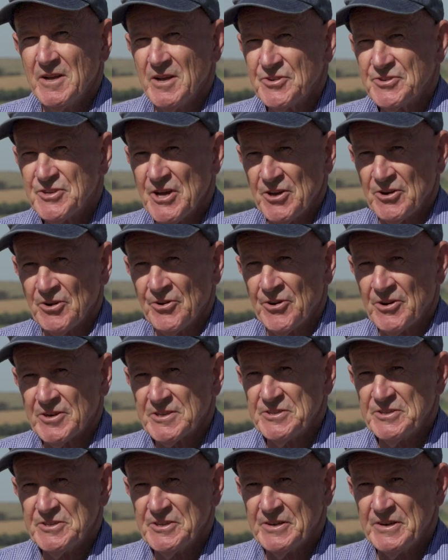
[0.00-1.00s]
and total
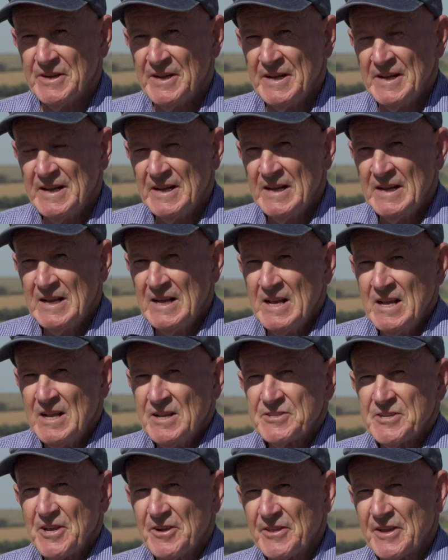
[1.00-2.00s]
nitrogen.
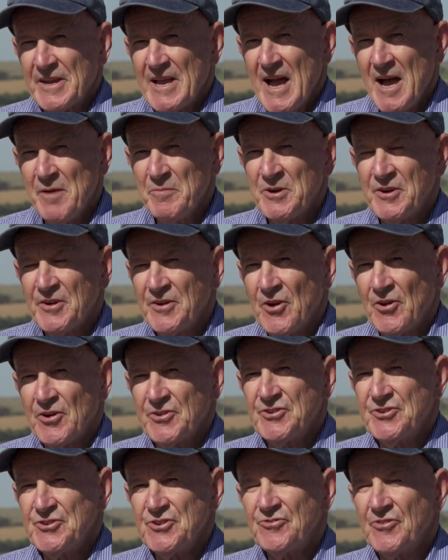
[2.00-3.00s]
So the carbon to
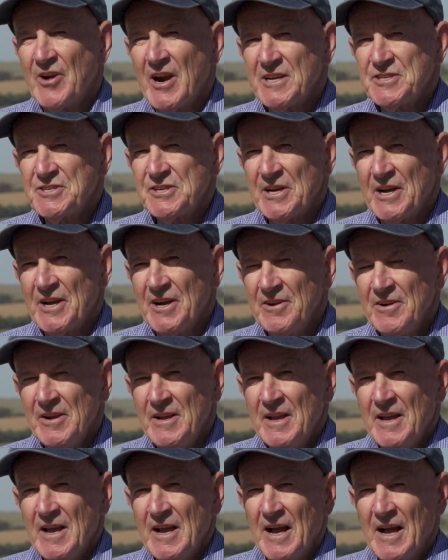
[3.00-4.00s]
nitrogen ratio
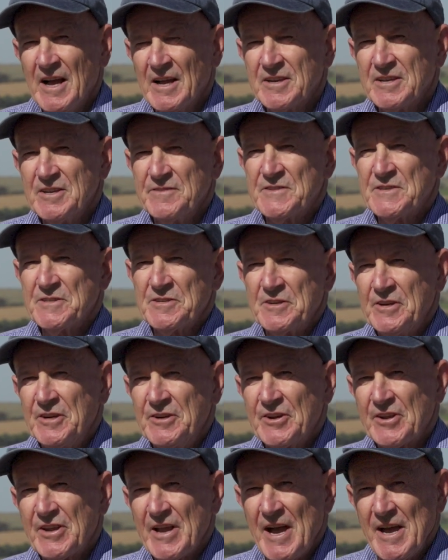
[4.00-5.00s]
gives us an
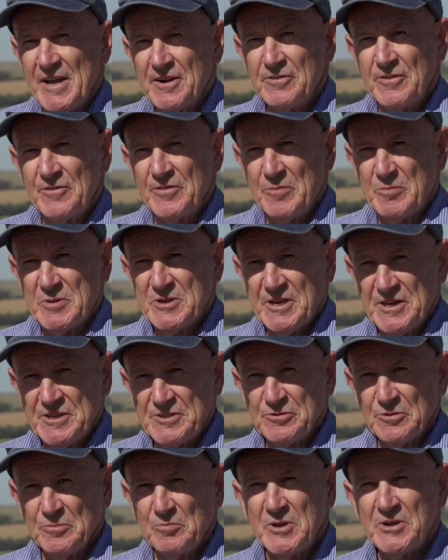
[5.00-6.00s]
indicator of the
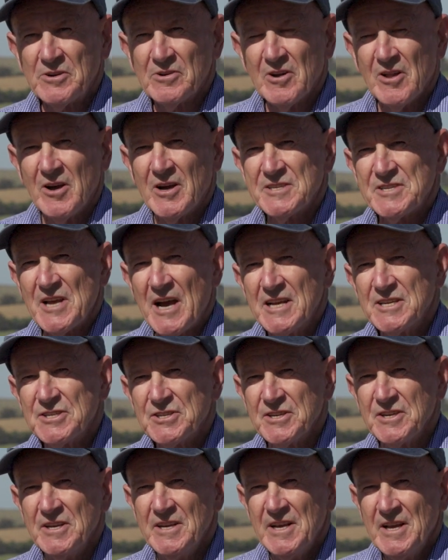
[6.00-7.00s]
potential mineralisation